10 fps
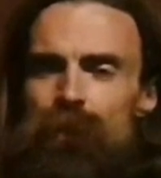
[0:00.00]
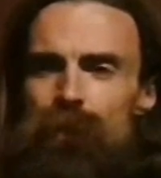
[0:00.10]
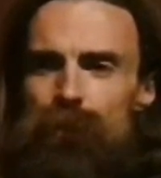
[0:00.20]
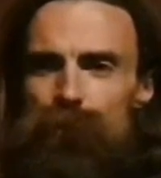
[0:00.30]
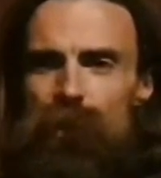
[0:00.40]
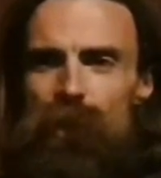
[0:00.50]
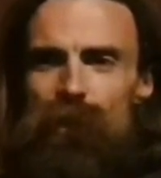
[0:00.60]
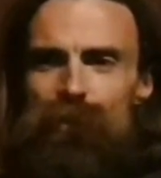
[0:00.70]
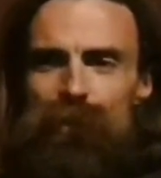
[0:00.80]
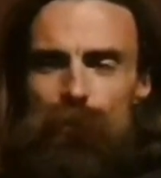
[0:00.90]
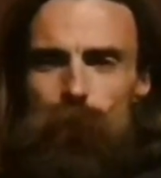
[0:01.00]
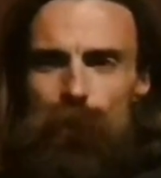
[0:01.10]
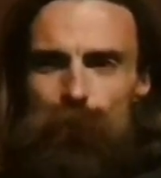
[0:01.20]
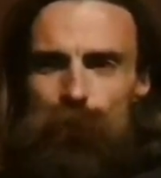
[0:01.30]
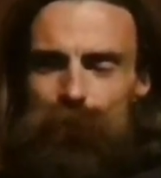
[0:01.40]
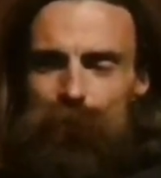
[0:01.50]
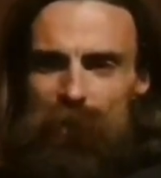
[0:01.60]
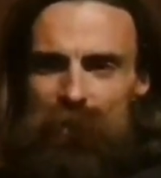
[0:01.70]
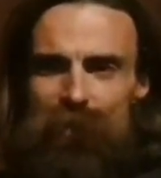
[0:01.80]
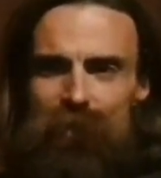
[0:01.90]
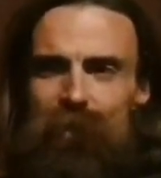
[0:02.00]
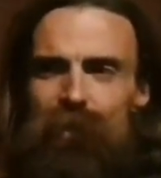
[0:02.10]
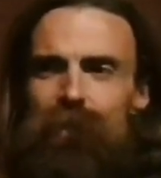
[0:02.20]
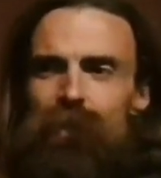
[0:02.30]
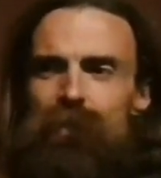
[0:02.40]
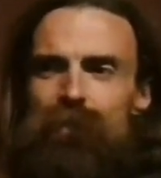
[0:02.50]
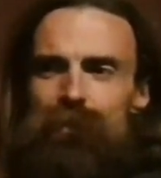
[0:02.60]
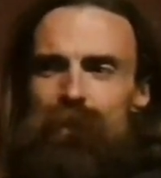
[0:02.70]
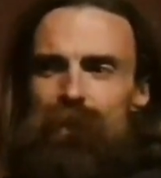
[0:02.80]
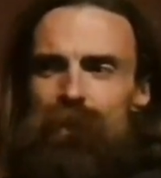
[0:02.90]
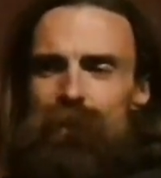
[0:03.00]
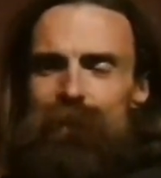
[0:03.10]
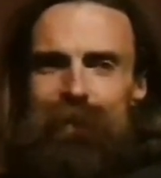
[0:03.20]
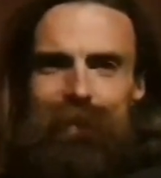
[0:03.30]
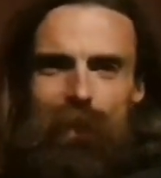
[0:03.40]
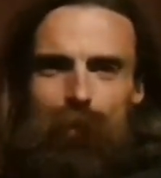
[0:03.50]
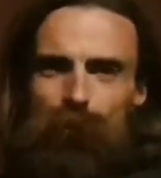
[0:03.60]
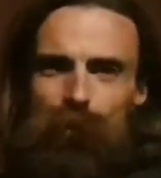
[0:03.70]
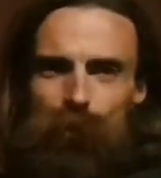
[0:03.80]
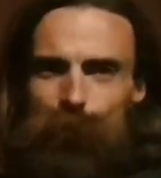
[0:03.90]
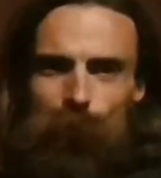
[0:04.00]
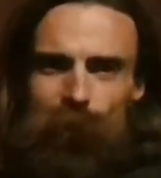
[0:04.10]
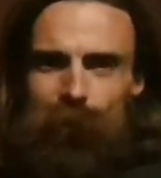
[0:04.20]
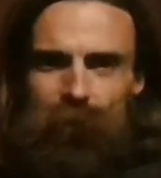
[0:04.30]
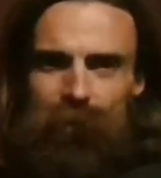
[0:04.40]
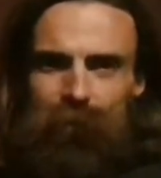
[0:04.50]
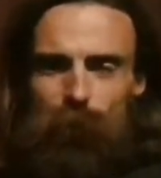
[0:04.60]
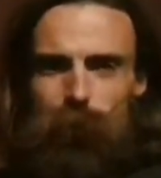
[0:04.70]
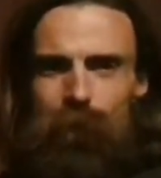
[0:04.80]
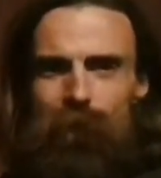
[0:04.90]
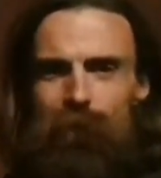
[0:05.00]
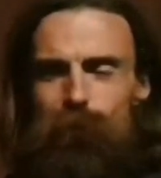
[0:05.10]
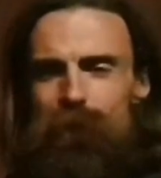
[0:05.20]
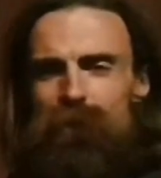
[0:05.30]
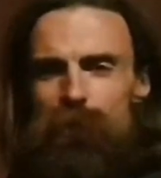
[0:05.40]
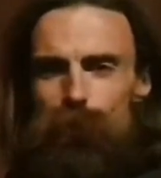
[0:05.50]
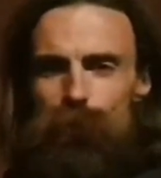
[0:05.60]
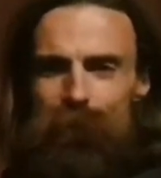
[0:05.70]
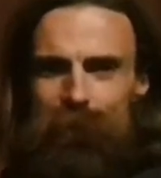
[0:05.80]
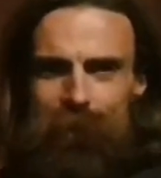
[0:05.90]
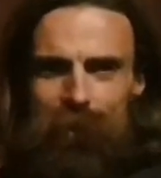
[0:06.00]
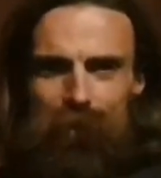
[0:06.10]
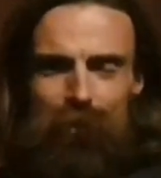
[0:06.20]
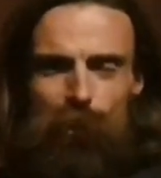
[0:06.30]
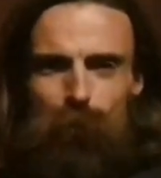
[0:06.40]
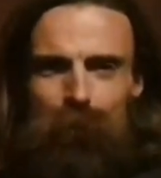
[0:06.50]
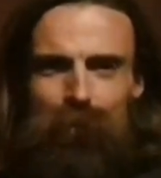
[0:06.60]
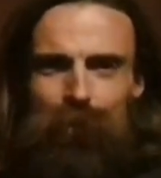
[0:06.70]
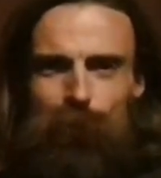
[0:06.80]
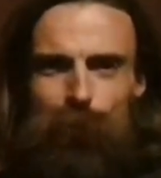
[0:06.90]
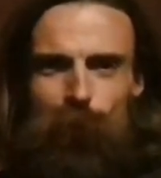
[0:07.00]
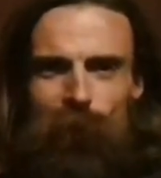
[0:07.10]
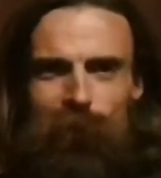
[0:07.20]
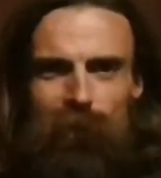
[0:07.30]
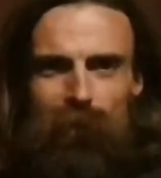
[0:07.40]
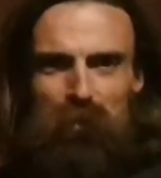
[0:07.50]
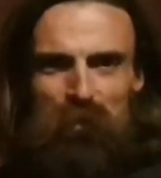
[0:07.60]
the stars and the wandering stars are not stable, they're always twinkling. So why is it you look in a telescope and there's no twinkling?